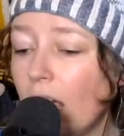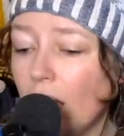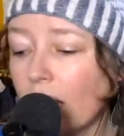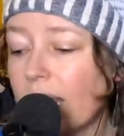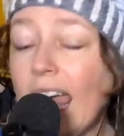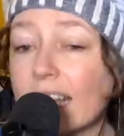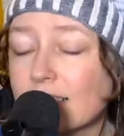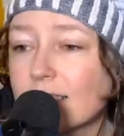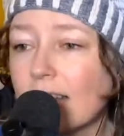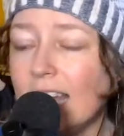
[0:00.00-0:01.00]

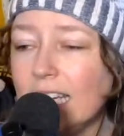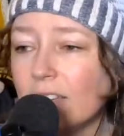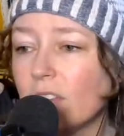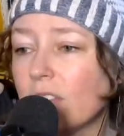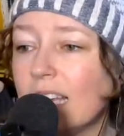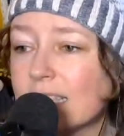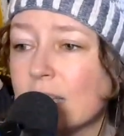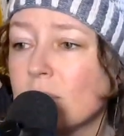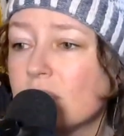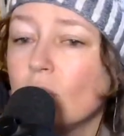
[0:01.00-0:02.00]
against any of the things
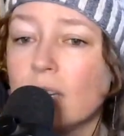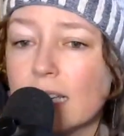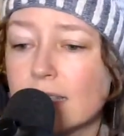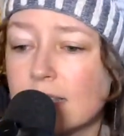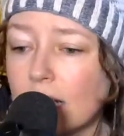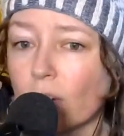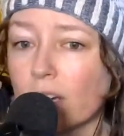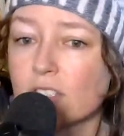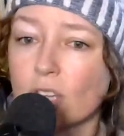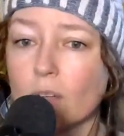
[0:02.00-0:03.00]
he was doing in
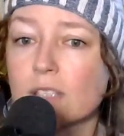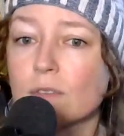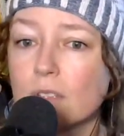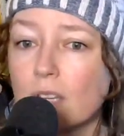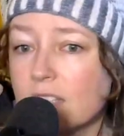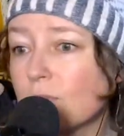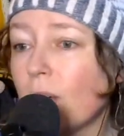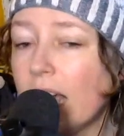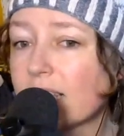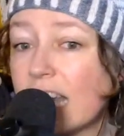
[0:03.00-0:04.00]
secret. So it's
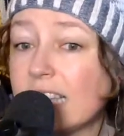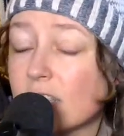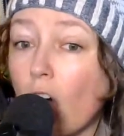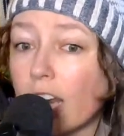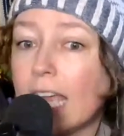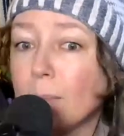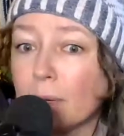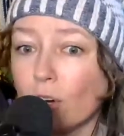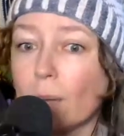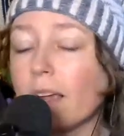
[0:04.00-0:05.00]
fine. He's not a
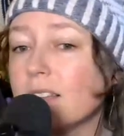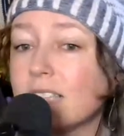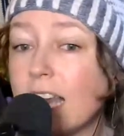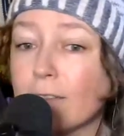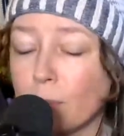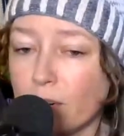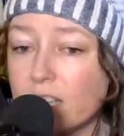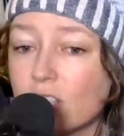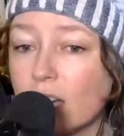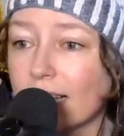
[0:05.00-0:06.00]
hypocrite because he never
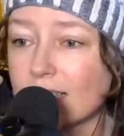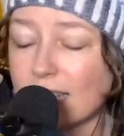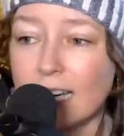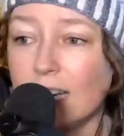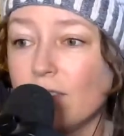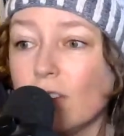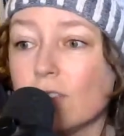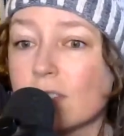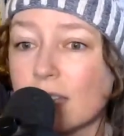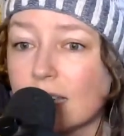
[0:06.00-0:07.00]
preached against any of
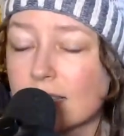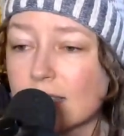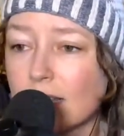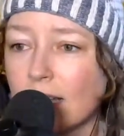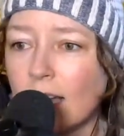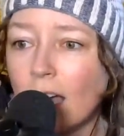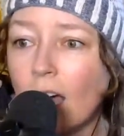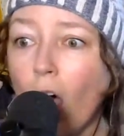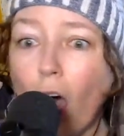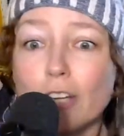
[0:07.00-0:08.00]
those things.
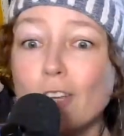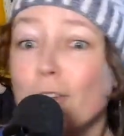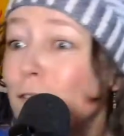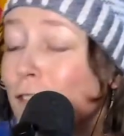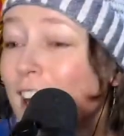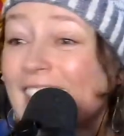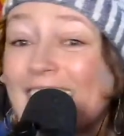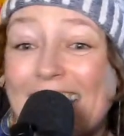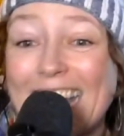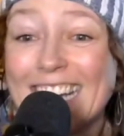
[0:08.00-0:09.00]
Are you
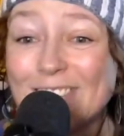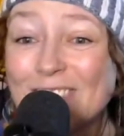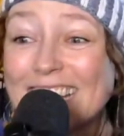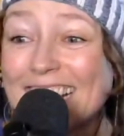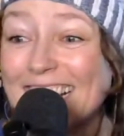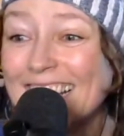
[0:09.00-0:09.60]
freaking kidding me?